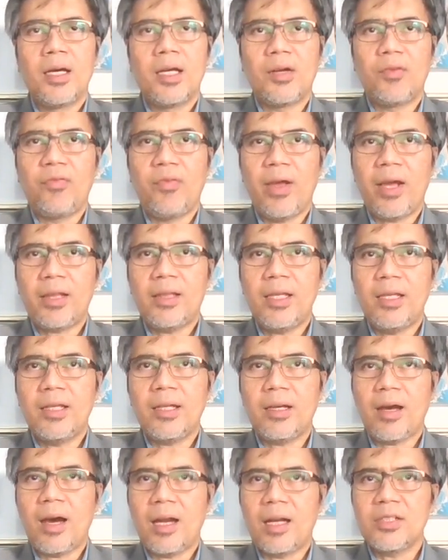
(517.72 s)
reflecting the
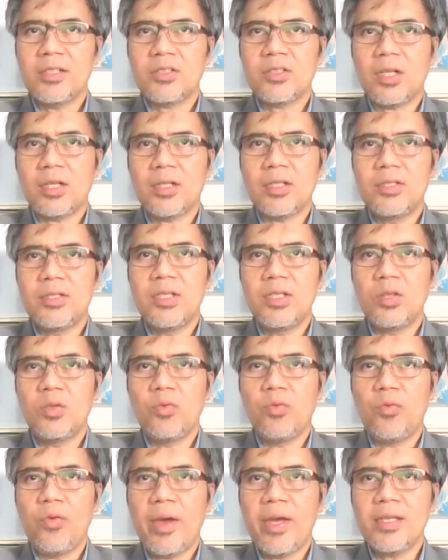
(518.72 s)
current strategy
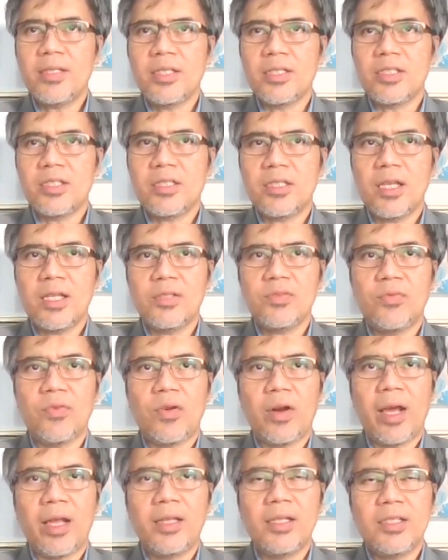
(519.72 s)
to face the stage
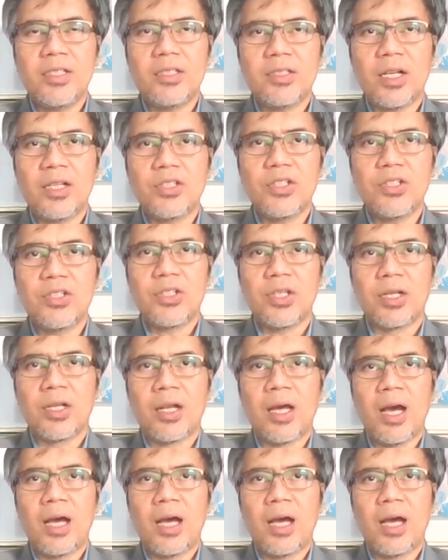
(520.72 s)
for energy transition